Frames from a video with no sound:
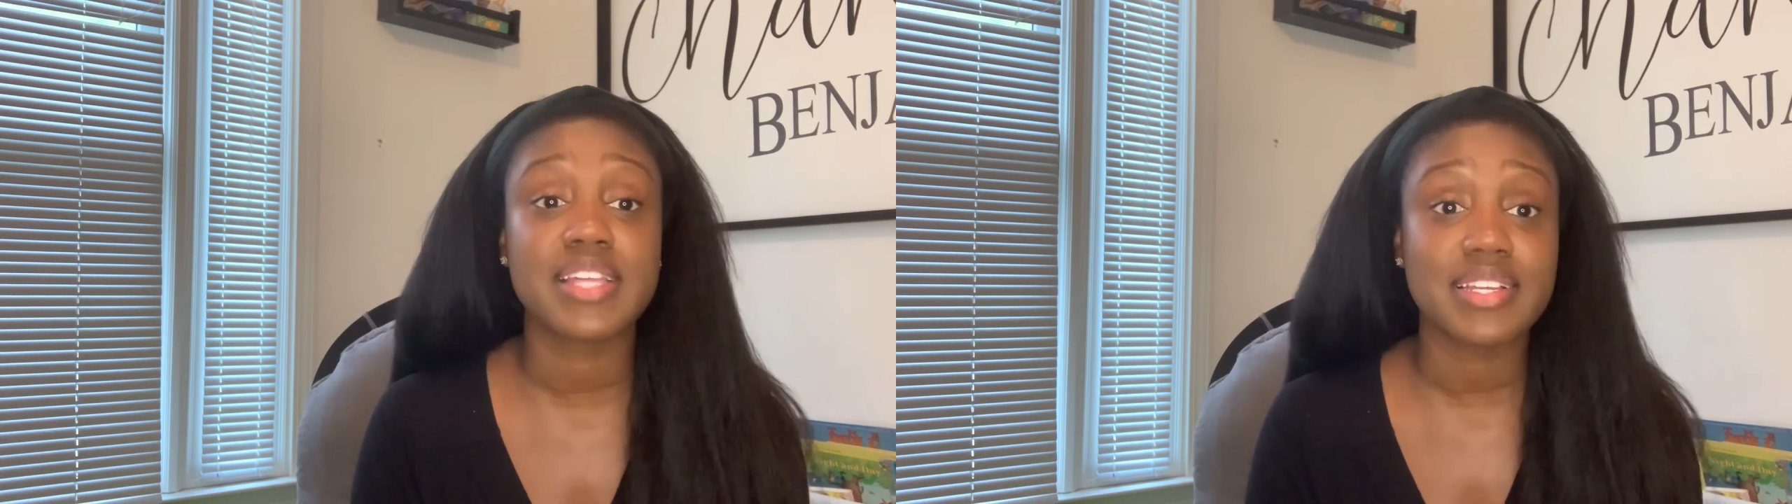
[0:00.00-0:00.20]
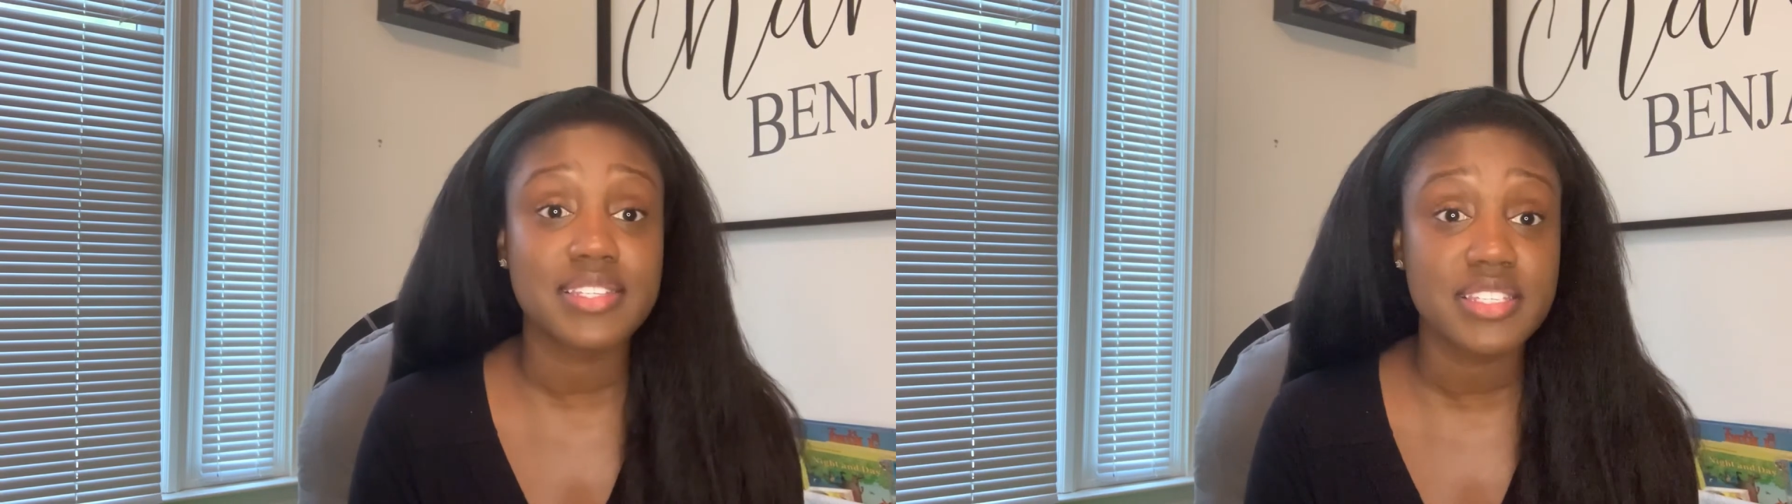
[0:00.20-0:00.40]

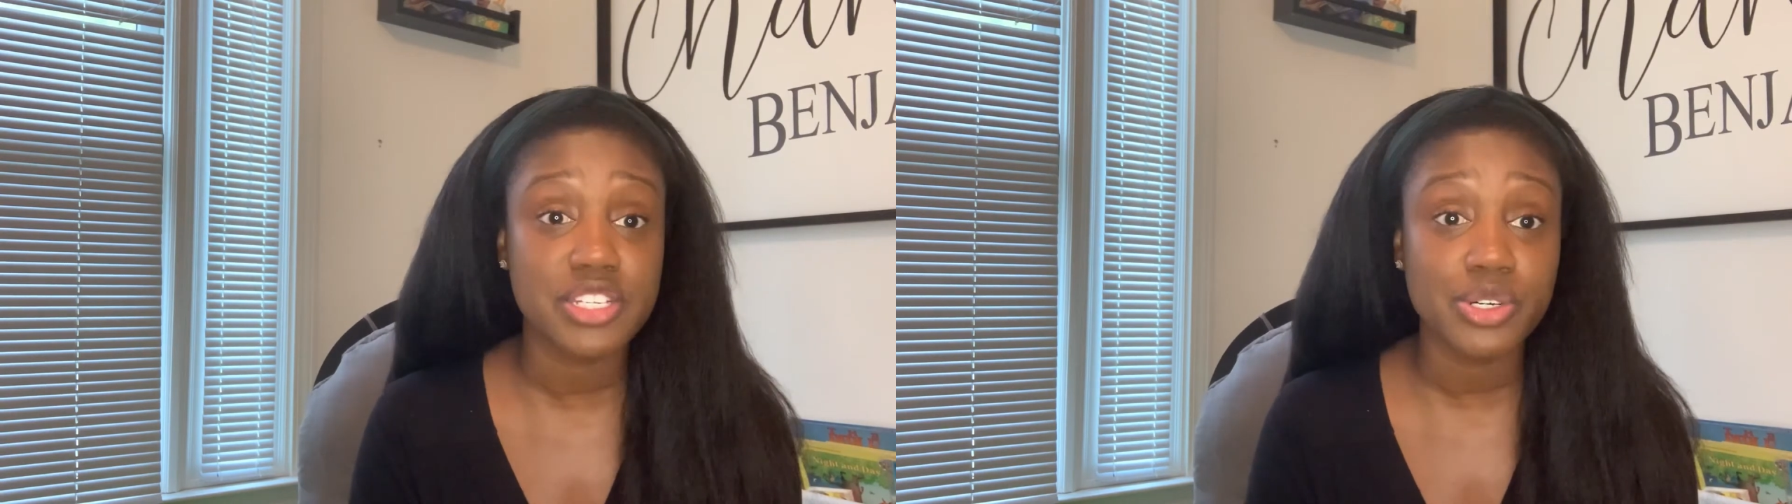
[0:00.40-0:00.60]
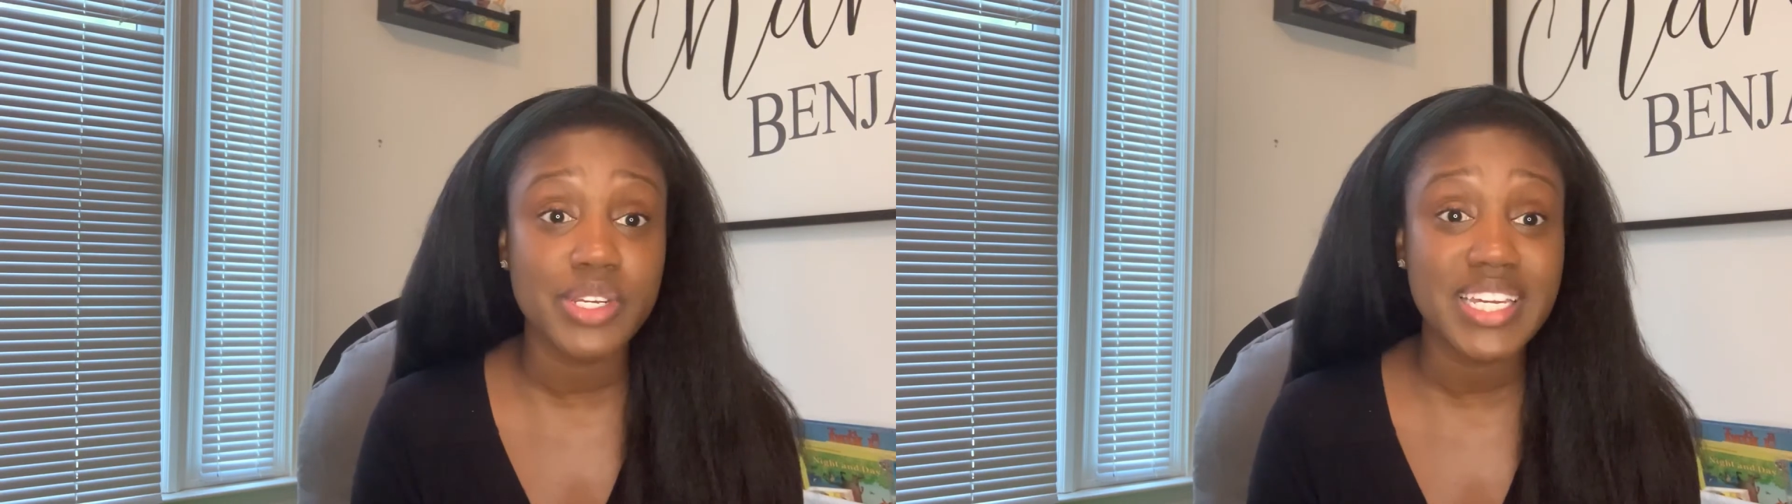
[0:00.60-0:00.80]
that
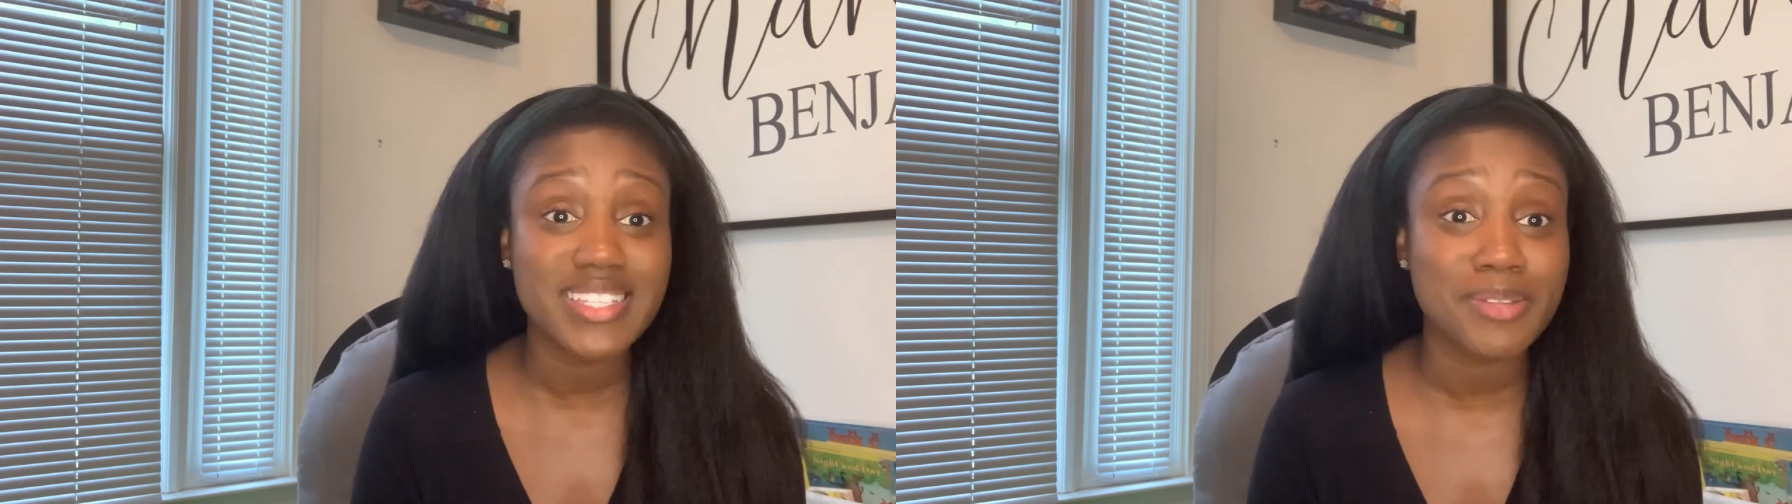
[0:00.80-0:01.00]
still need